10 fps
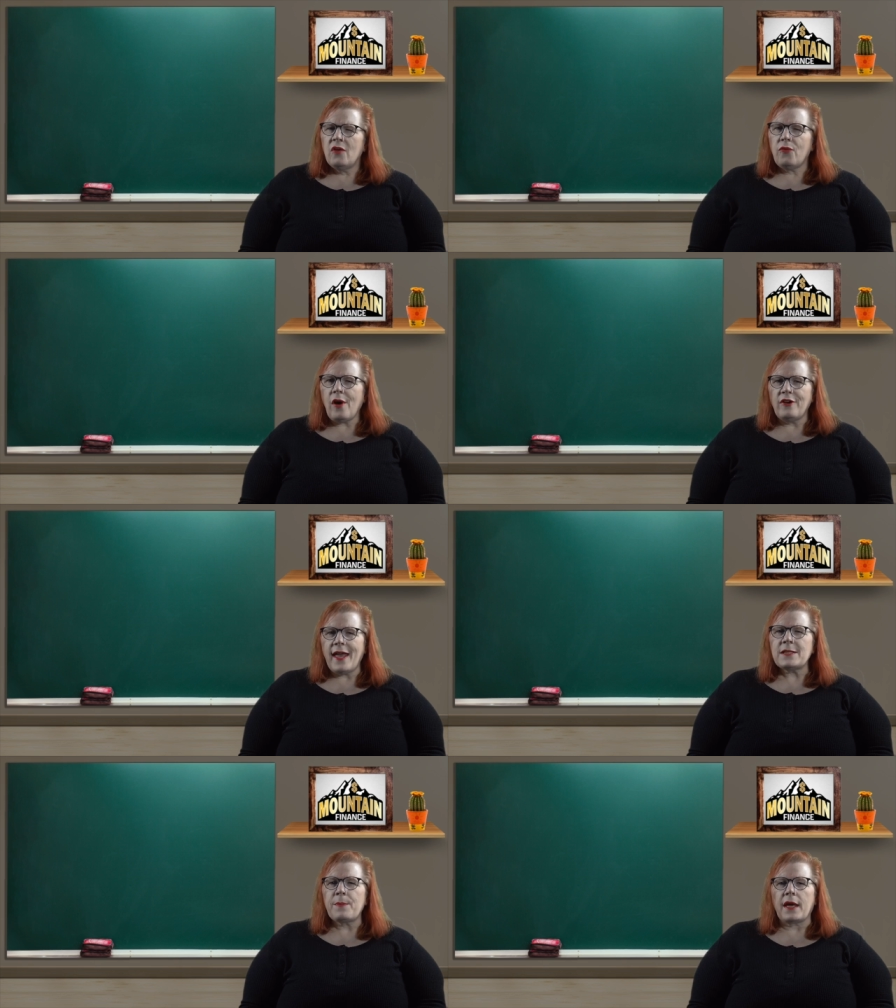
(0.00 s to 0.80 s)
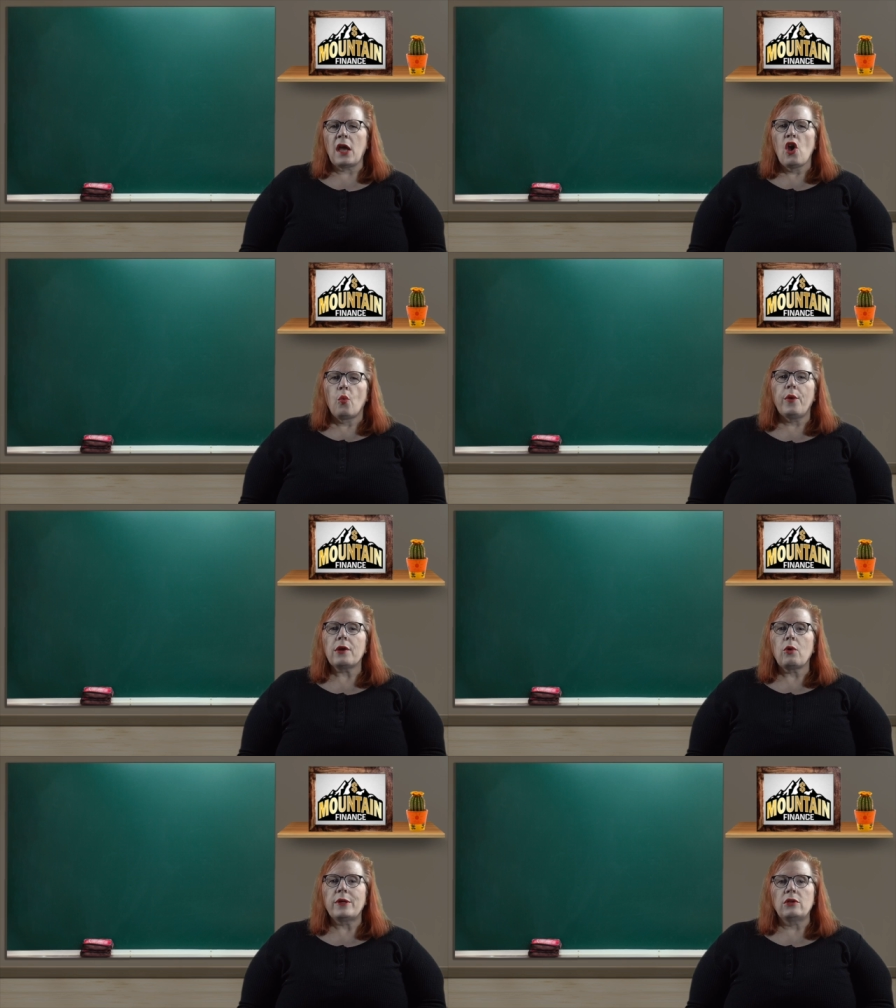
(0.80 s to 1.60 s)
For our next pick, we are
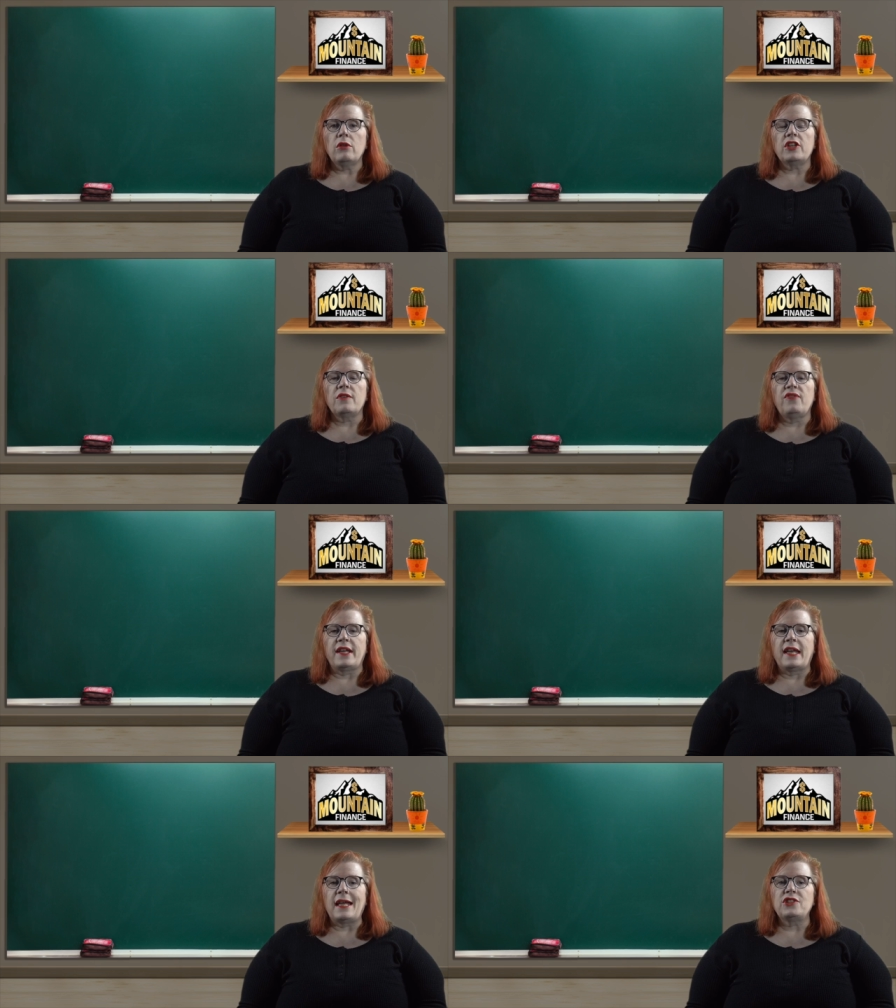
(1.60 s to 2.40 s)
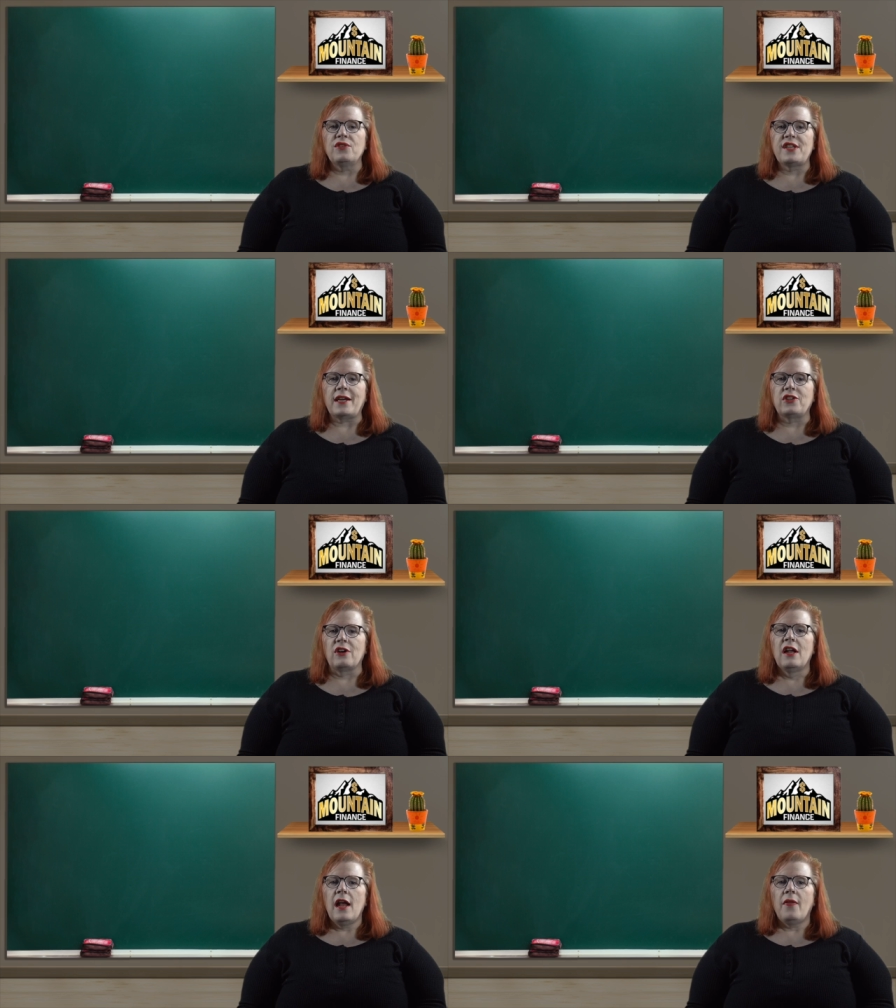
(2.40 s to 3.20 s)
going to look at the financial sector,
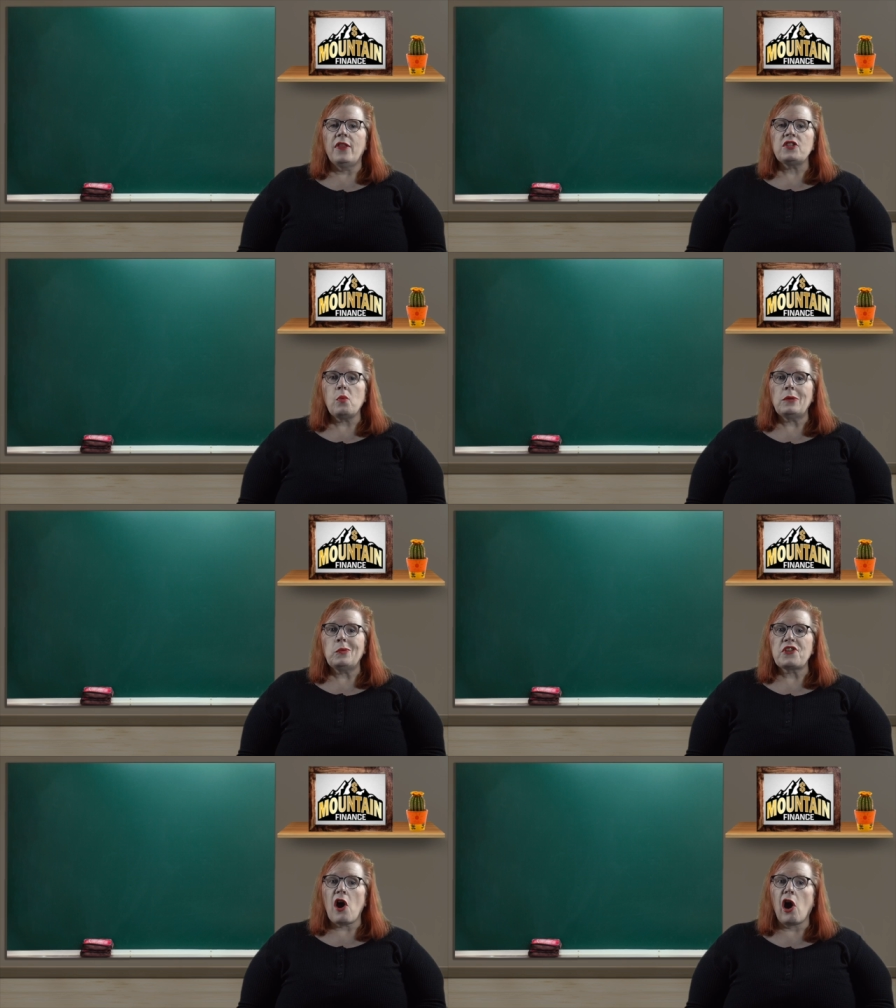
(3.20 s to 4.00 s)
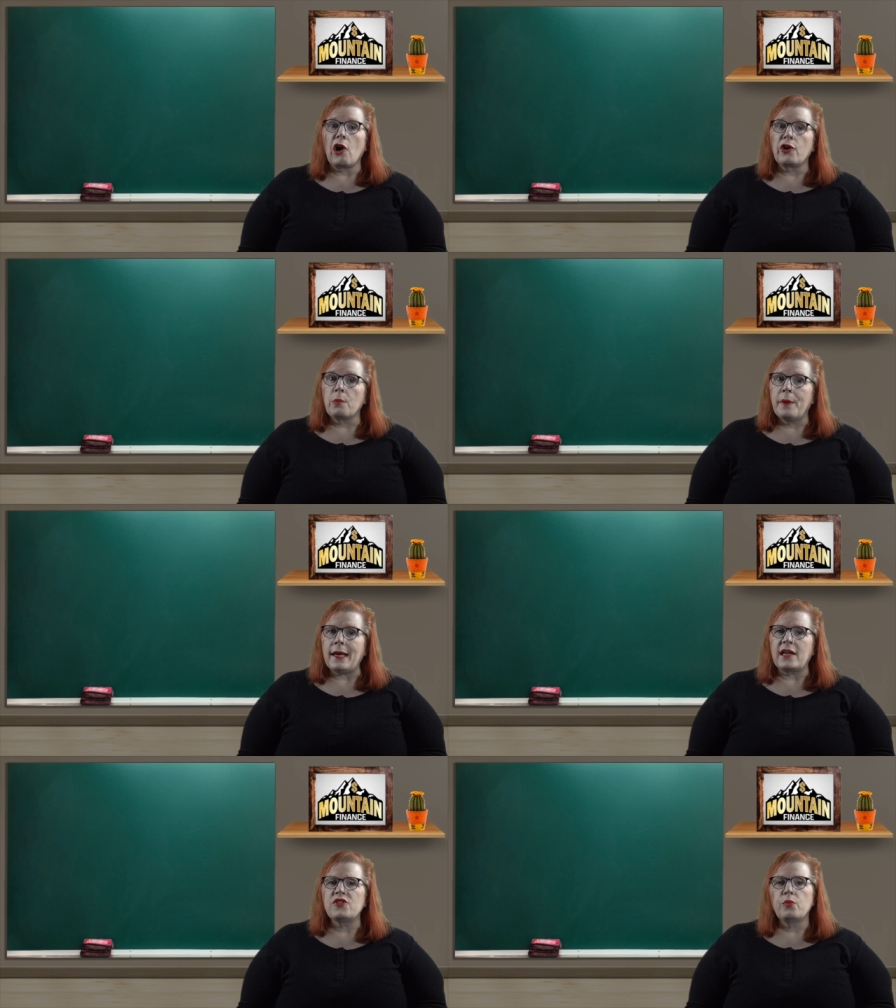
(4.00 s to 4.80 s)
and this one was a harder
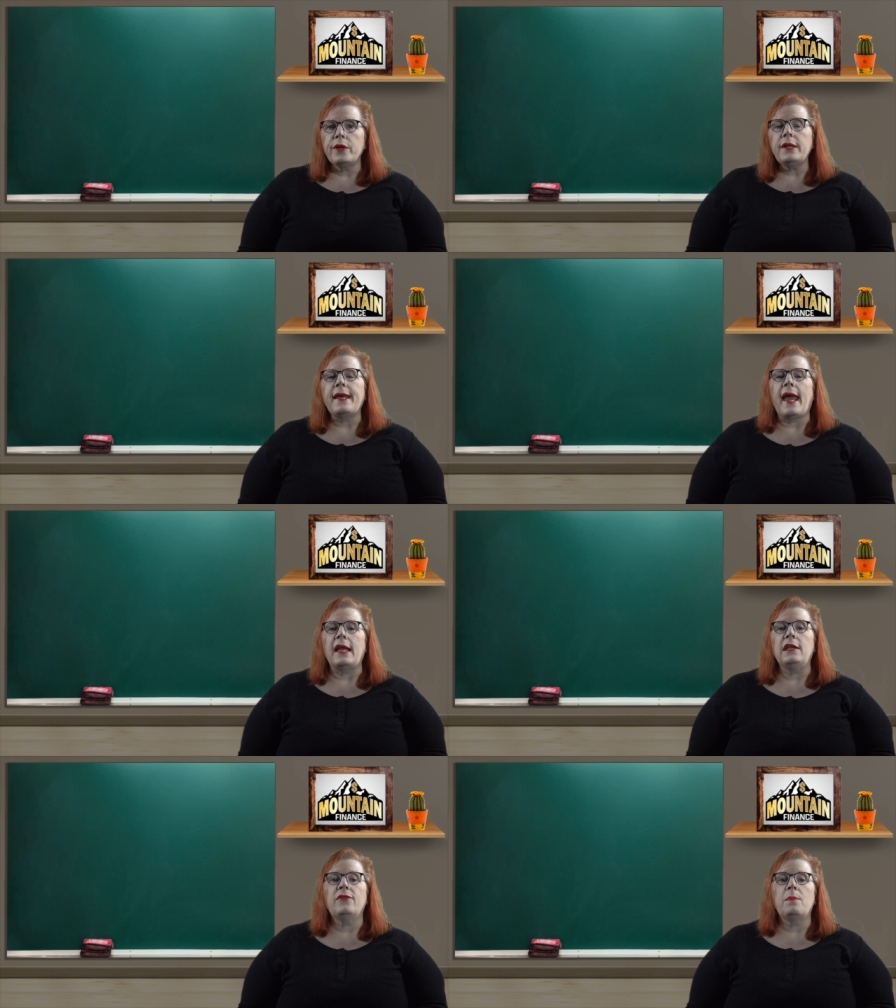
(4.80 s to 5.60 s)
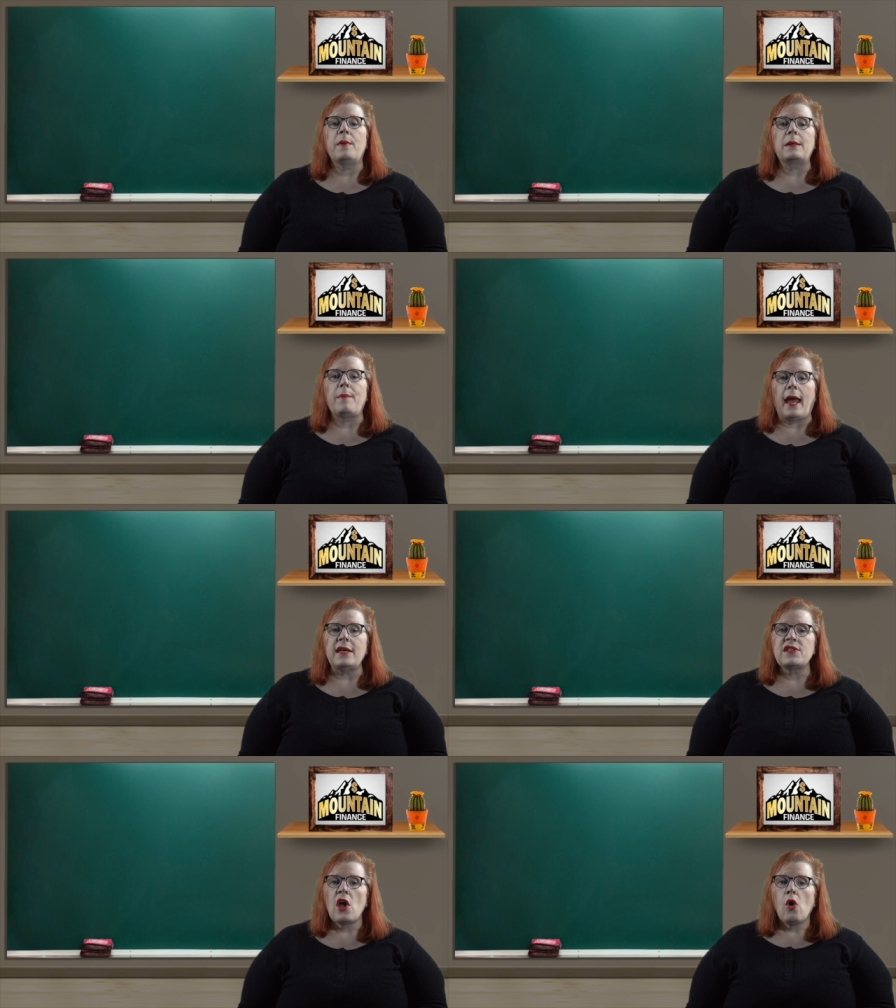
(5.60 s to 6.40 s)
pick as really any of the big
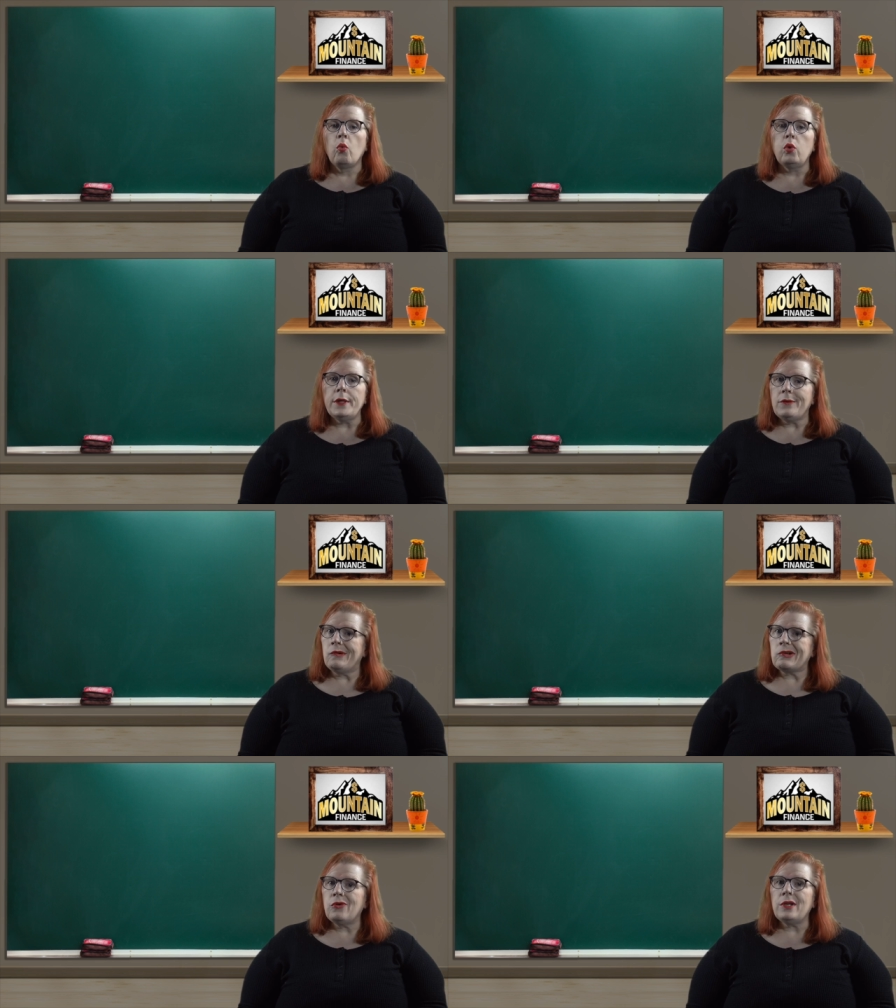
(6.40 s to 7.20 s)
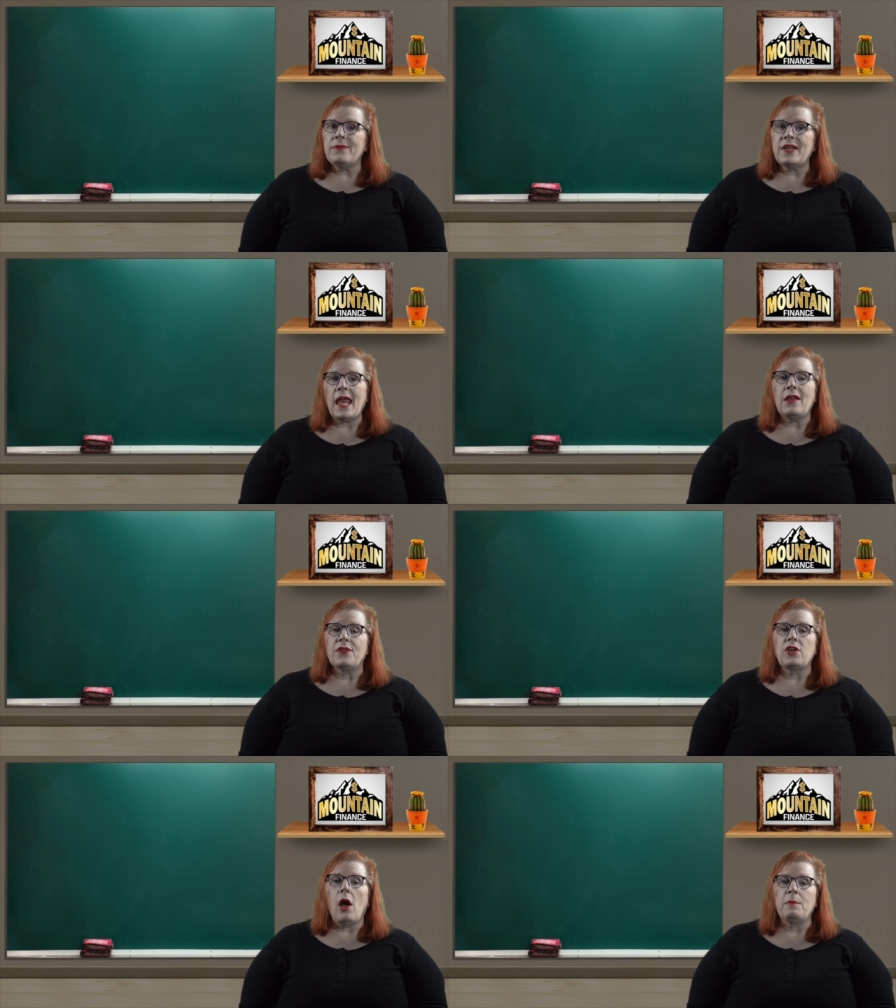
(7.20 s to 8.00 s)
banks would or could have taken
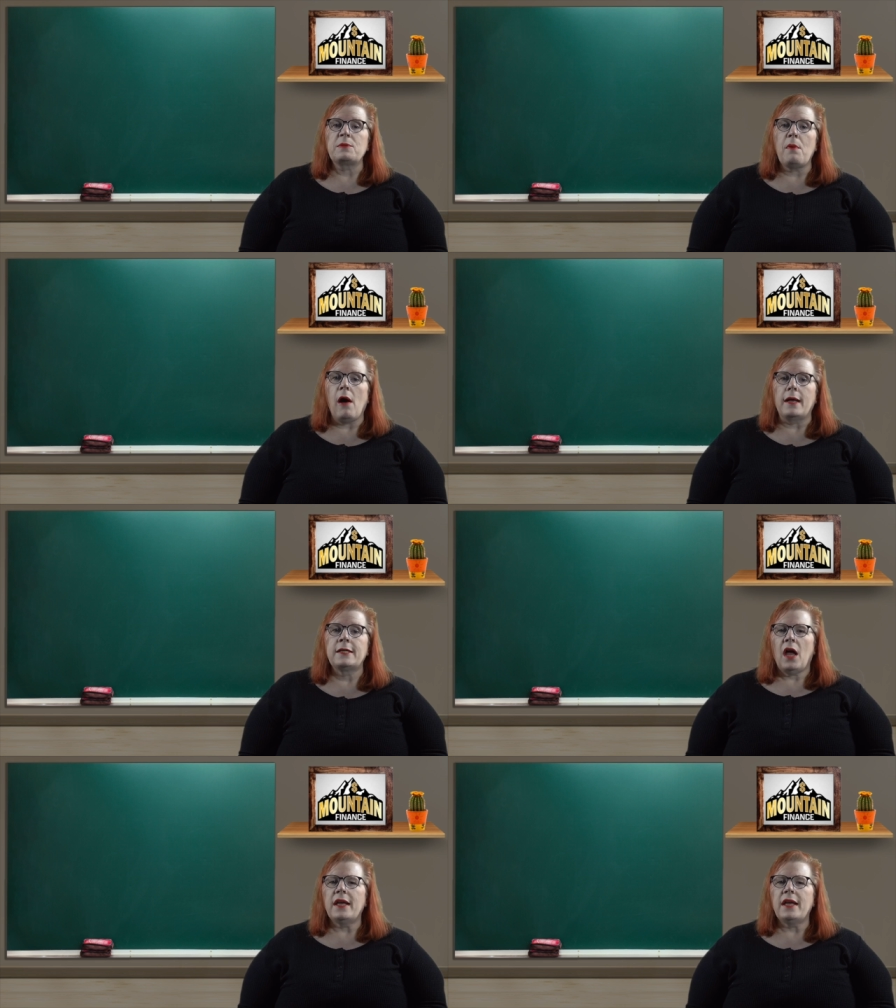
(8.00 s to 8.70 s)
the top spot.